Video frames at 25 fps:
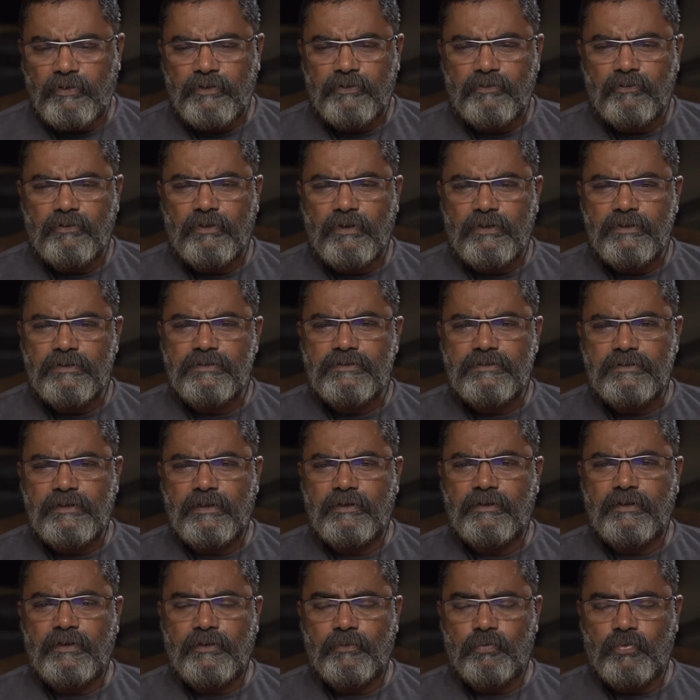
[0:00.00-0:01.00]
I don't
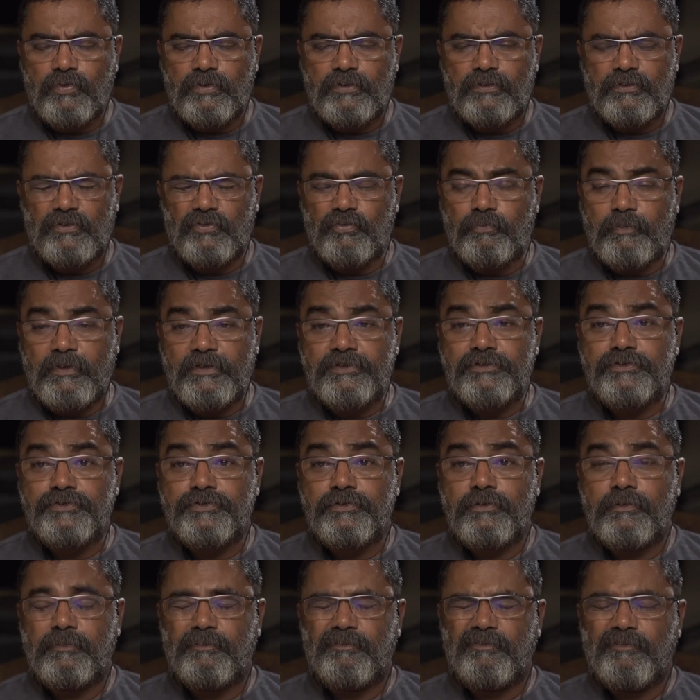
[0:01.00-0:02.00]
understand that word too
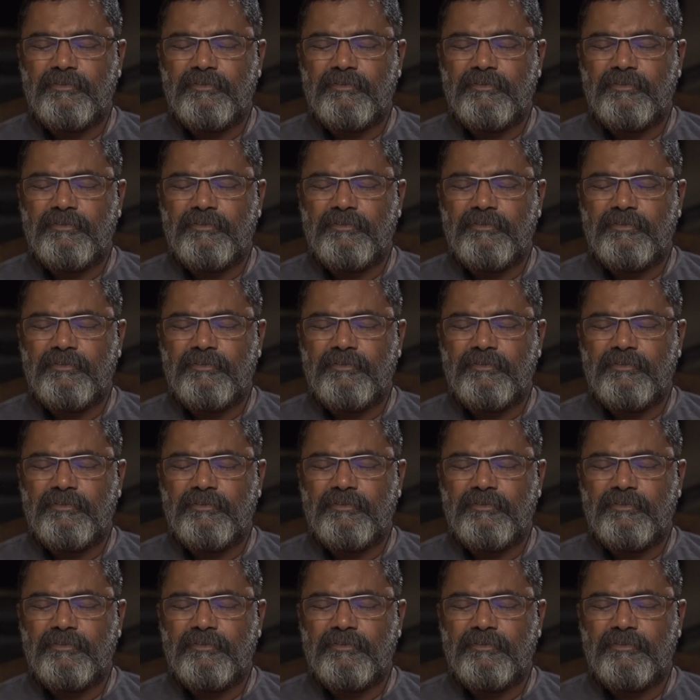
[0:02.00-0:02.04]
much.